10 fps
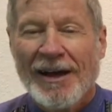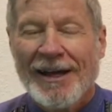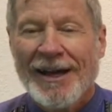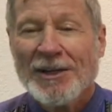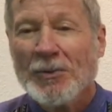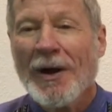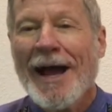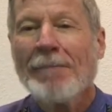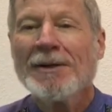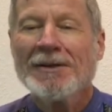Guess what
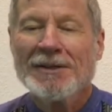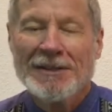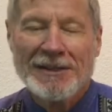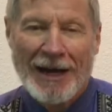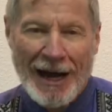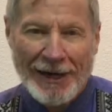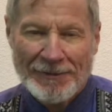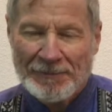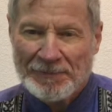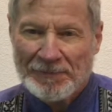happened to this guy?
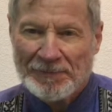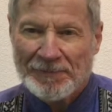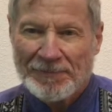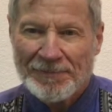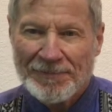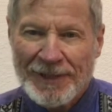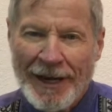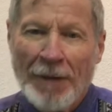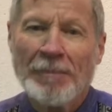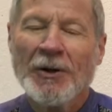
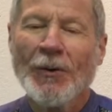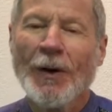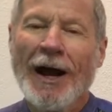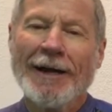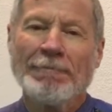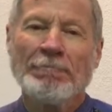Yep, you're right.